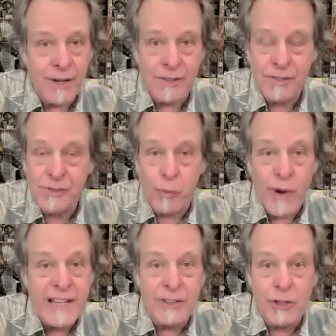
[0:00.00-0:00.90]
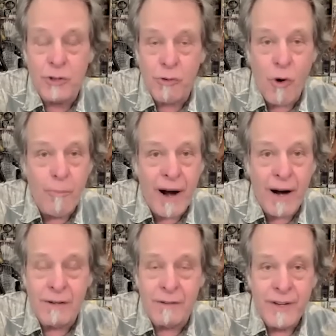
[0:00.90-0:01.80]
swinging
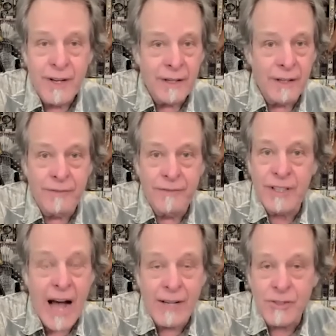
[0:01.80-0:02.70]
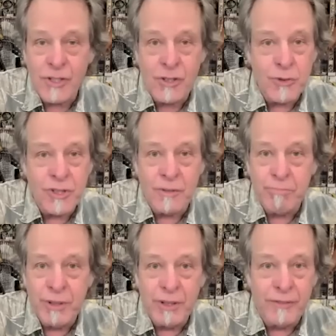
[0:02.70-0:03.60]
crowbar of Constitution
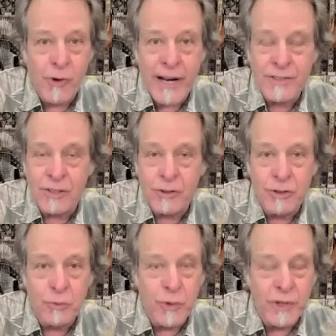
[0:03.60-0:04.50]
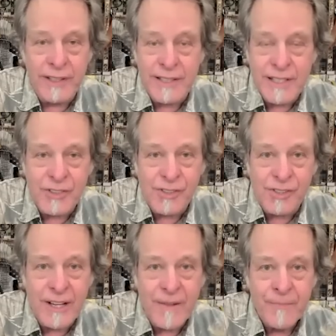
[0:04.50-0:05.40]
and Bill of Rights and goodwill and
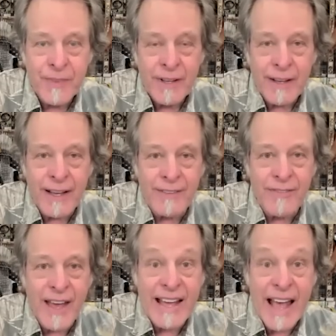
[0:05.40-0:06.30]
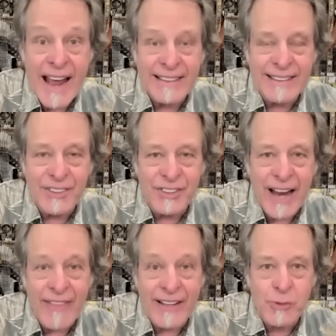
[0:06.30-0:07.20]
decency. And they hate this
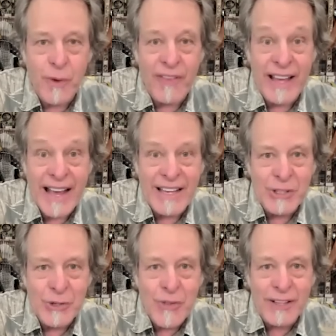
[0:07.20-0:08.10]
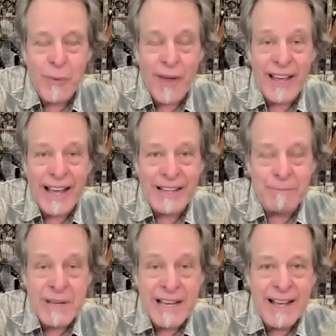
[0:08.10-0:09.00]
guy. That's why they hate you. That's why they hate
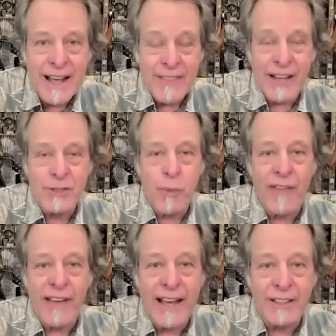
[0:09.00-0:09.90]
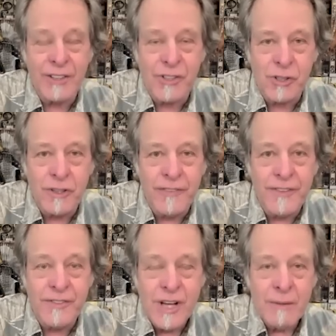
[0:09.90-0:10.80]
me. That's why they hate
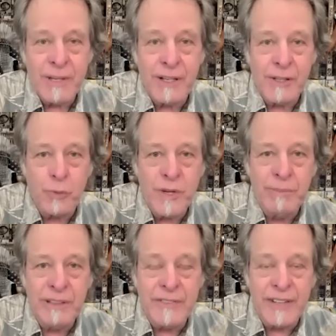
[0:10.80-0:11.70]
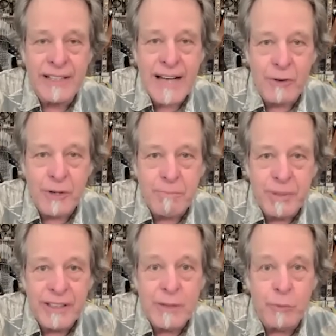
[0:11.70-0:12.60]
conservatives, because we believe in
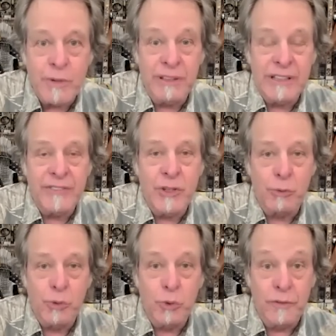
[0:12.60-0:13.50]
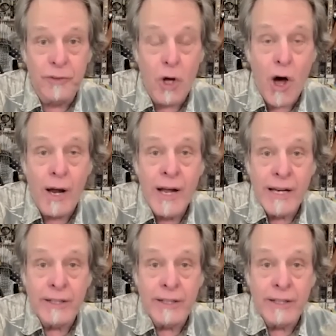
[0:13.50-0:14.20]
accountability. We believe in the rule of law